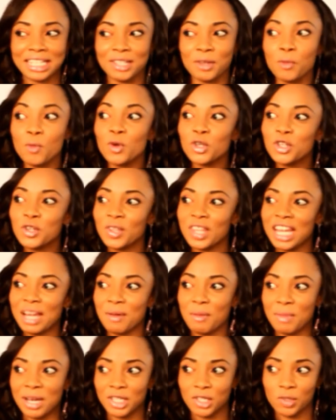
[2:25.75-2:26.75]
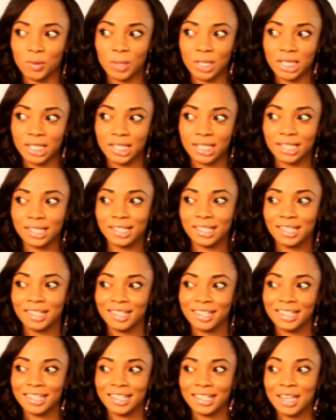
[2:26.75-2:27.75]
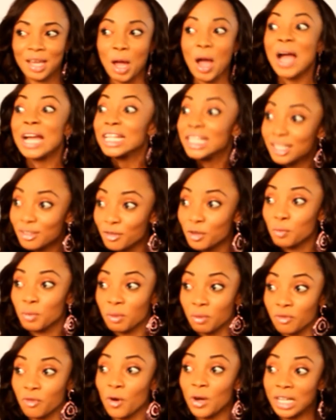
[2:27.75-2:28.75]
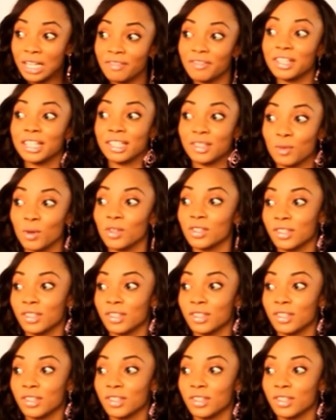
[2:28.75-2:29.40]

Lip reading: So what do you think about my tweets? I interview people for a living as well.